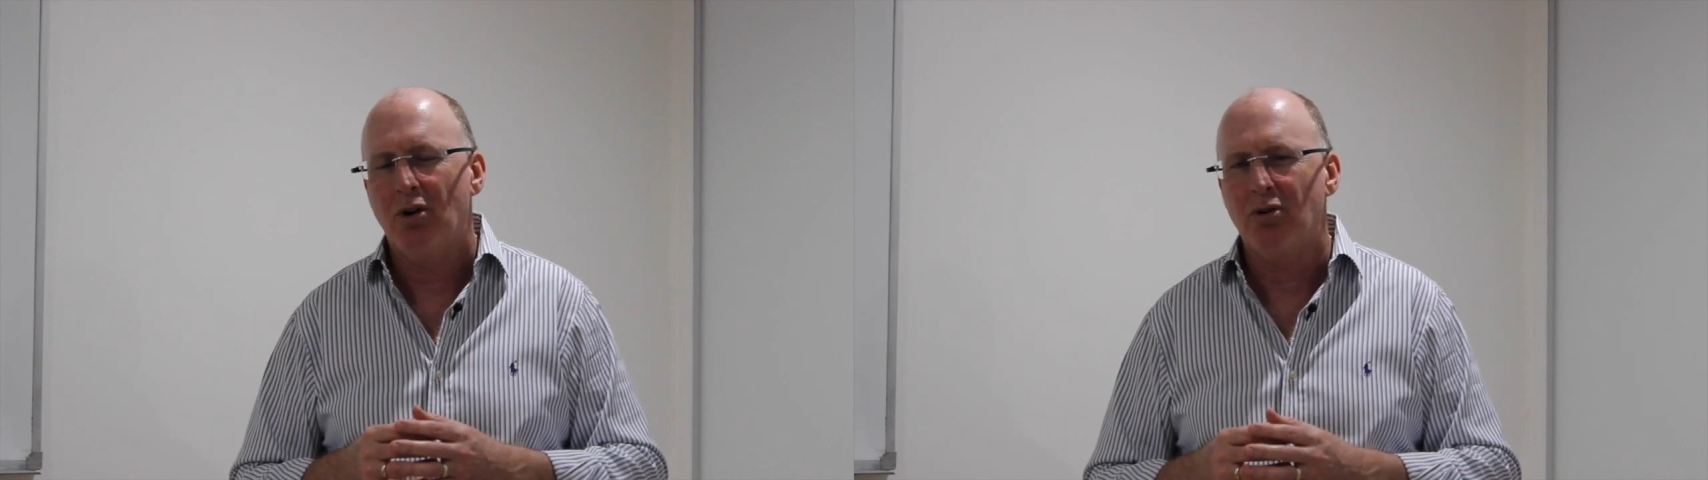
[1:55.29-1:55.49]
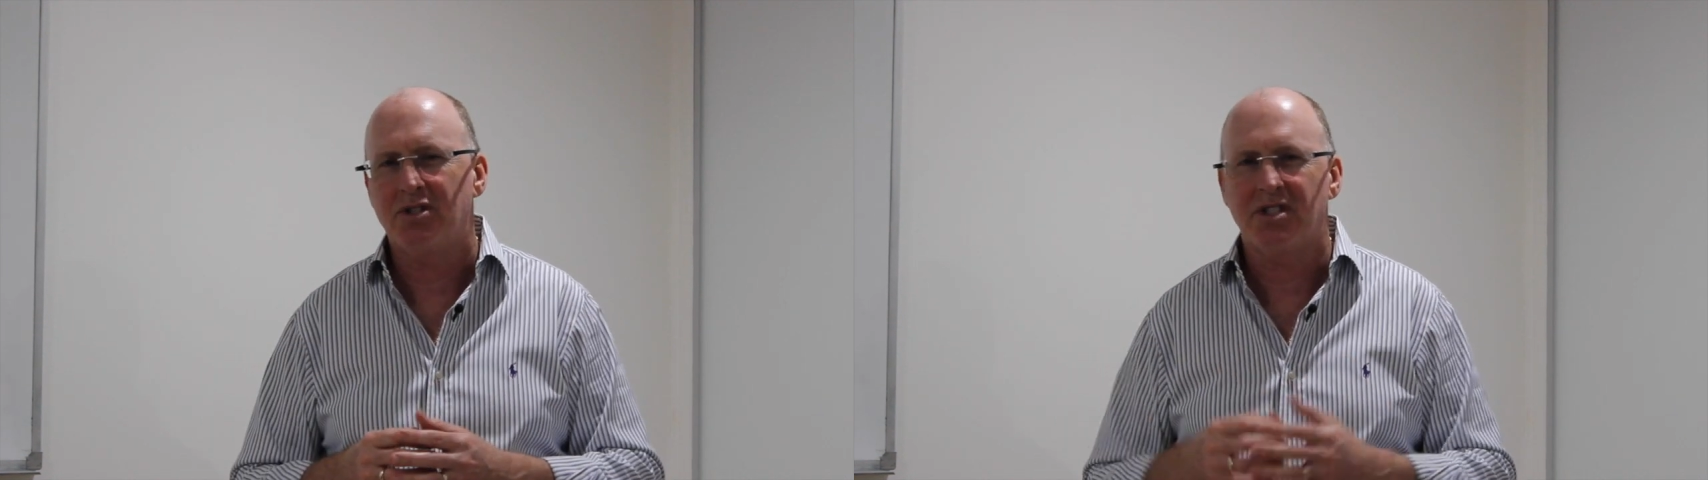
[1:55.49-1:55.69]

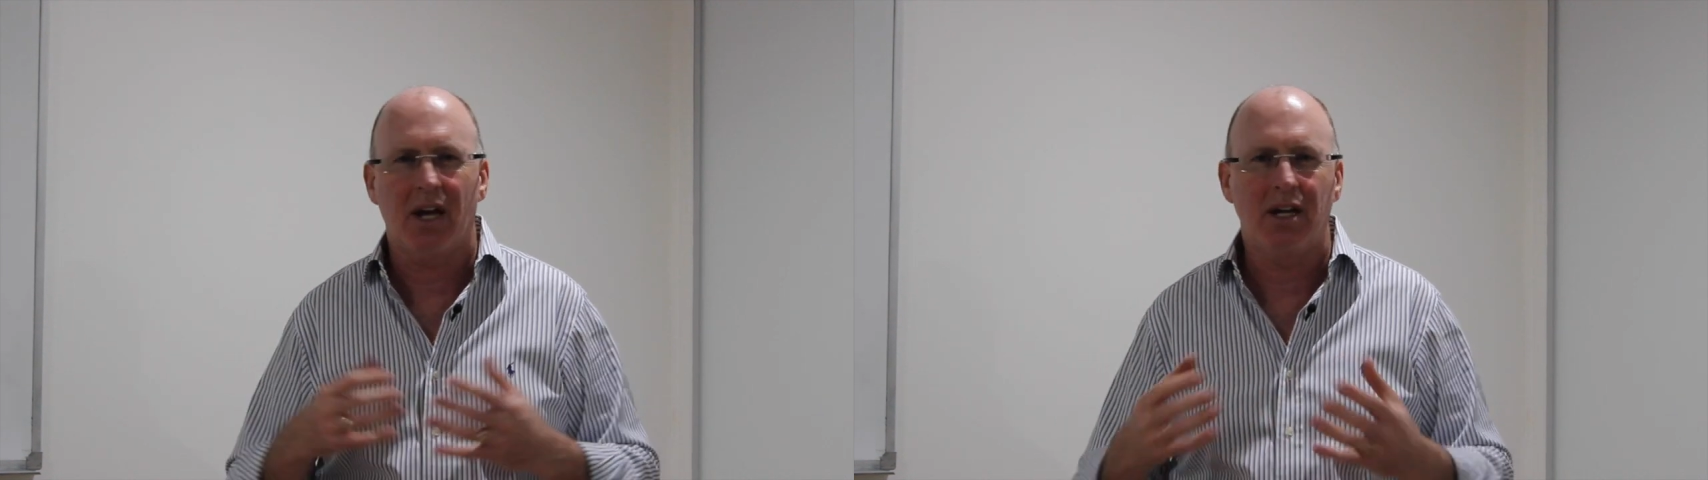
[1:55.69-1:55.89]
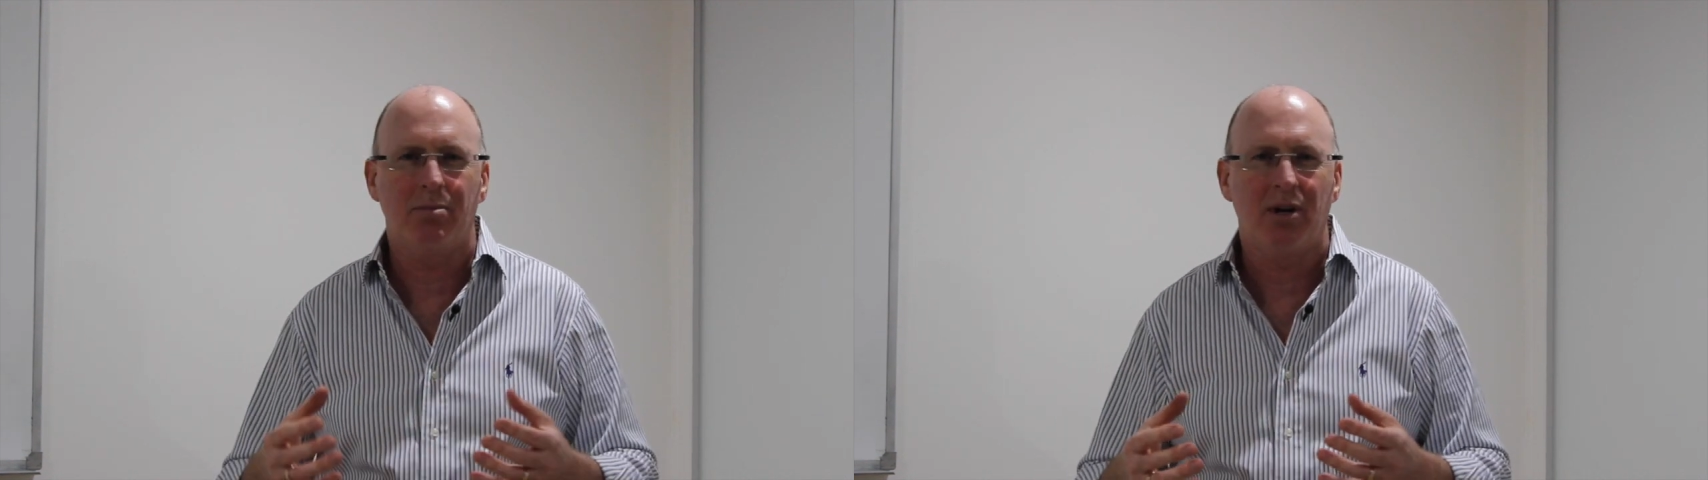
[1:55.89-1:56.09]
who
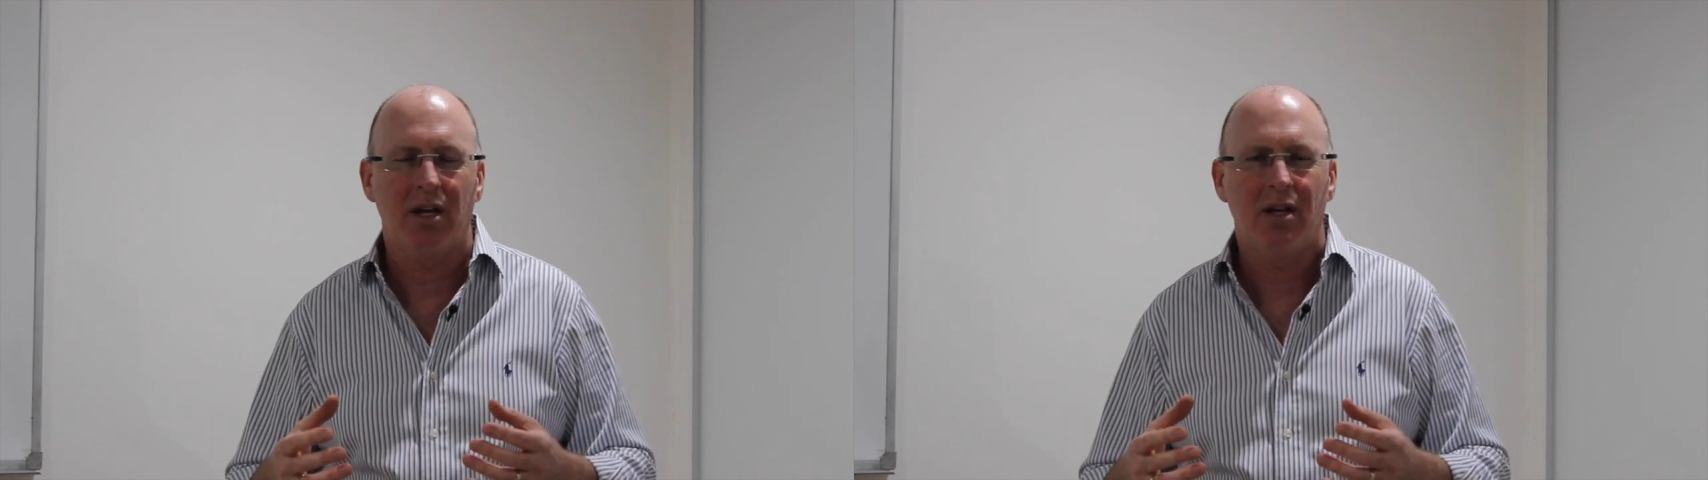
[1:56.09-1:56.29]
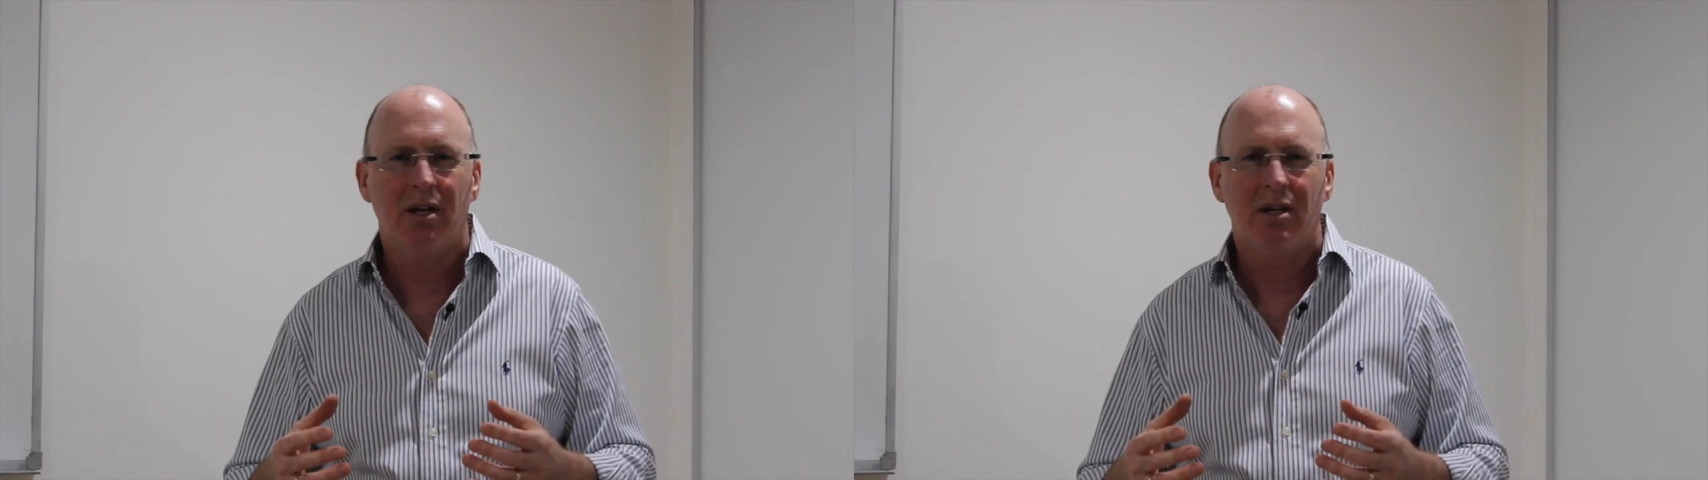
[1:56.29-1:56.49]
say to
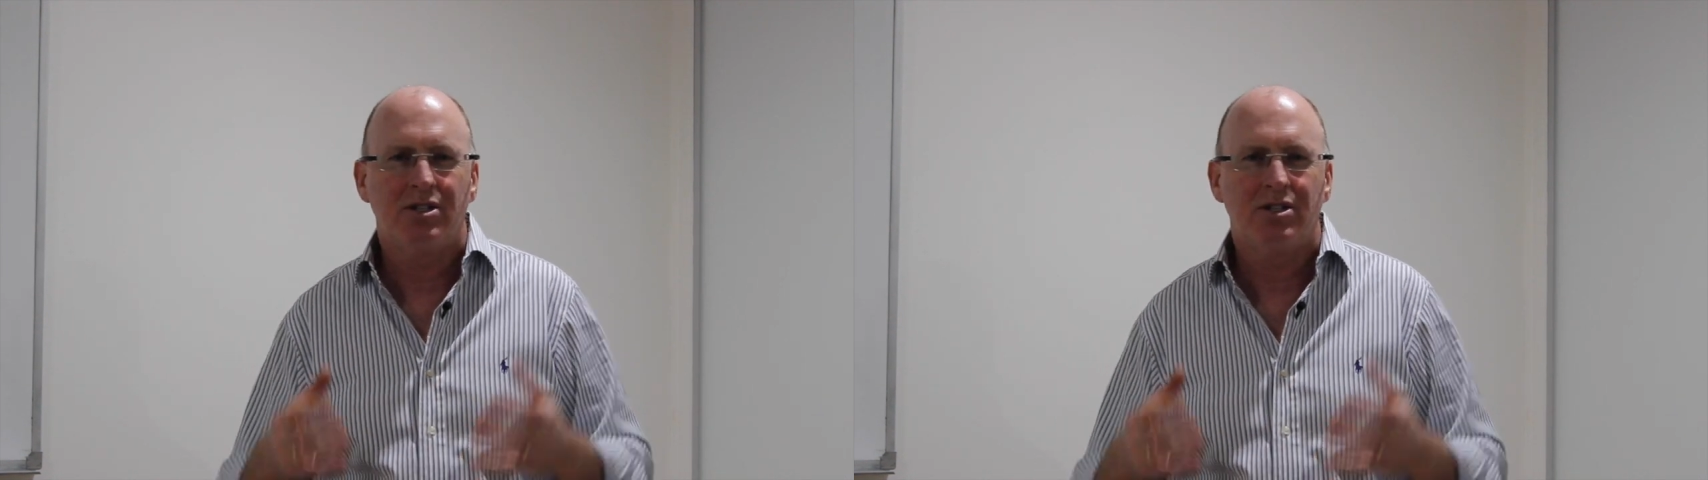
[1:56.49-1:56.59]
me,